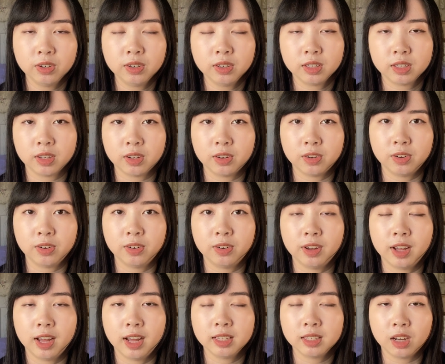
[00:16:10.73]
So
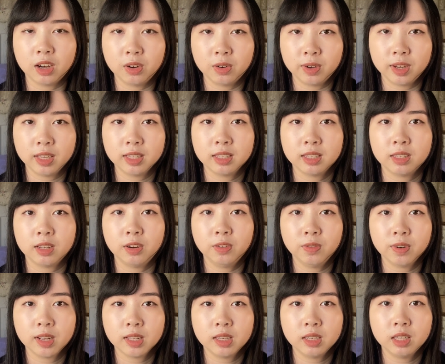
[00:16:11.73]
as always, don't
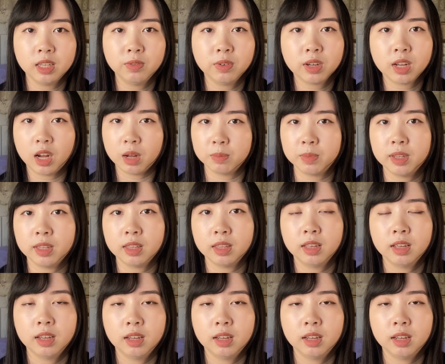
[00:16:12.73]
forget to leave a comment.